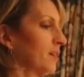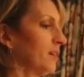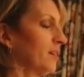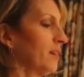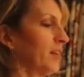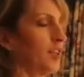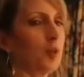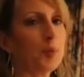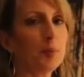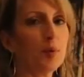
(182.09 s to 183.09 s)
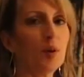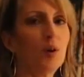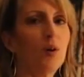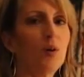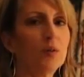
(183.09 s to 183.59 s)
The Lightkeeper
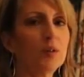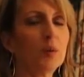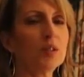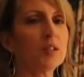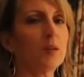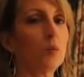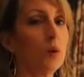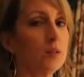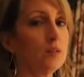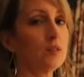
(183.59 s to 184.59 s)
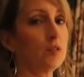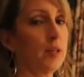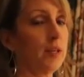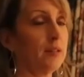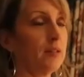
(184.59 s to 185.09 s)
Pro only worked on one
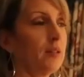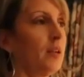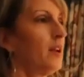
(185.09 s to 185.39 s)
strand,